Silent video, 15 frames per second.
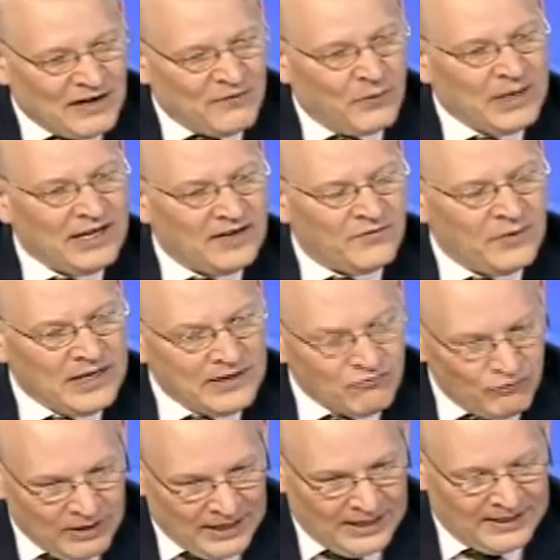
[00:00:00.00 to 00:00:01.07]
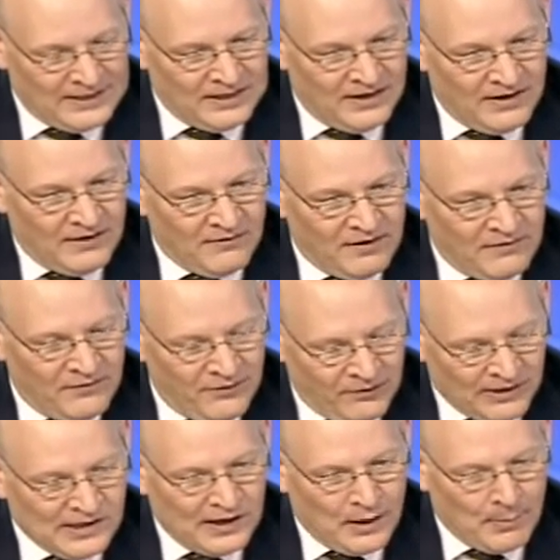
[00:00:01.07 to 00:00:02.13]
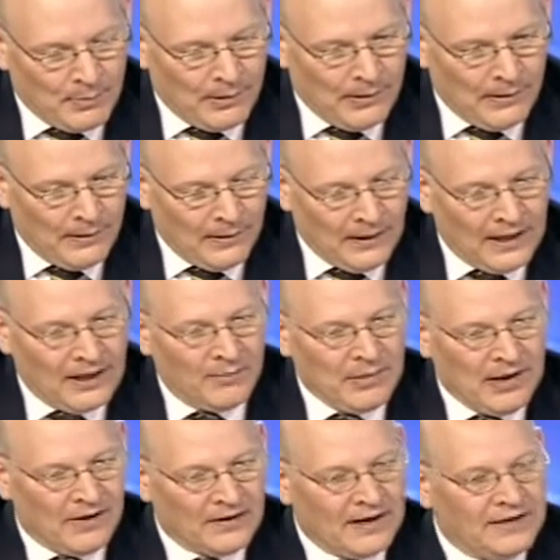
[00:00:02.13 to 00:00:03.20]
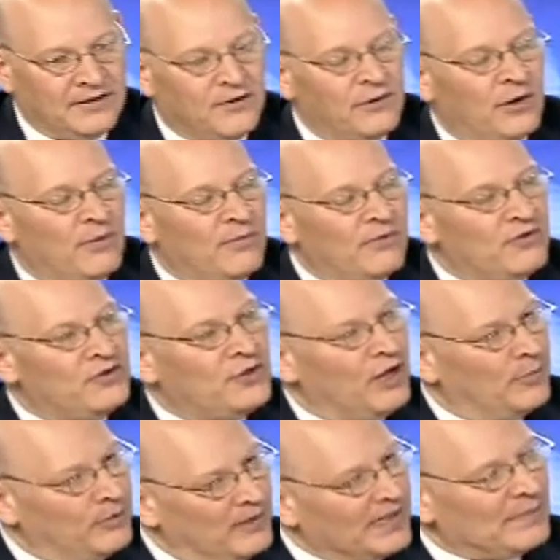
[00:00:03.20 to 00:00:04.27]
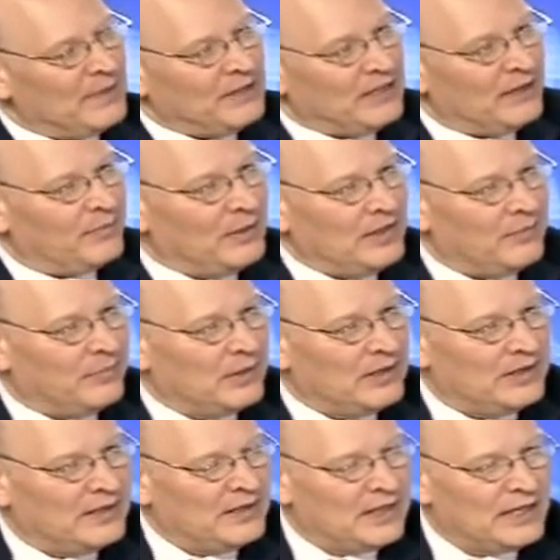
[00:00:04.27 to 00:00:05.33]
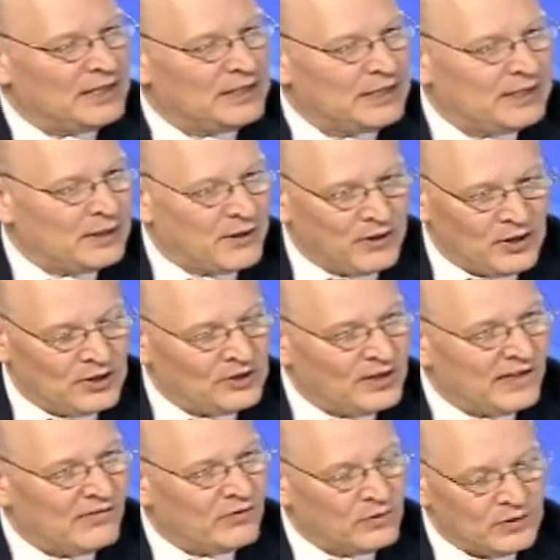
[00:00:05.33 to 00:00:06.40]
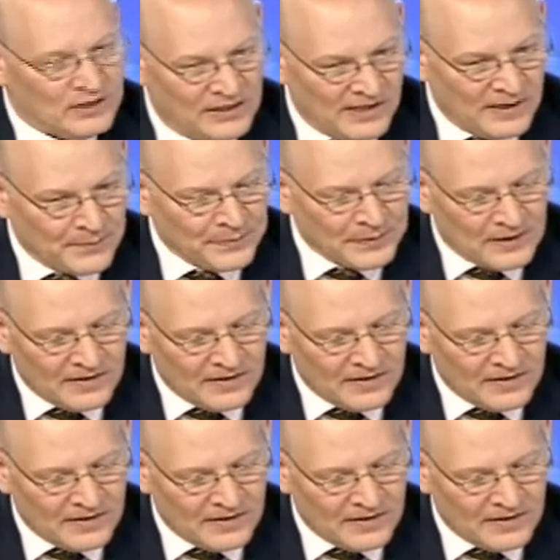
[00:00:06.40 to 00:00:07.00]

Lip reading: if we read, for example, about, I don't know, German-speaking people in the 1930s, 40s,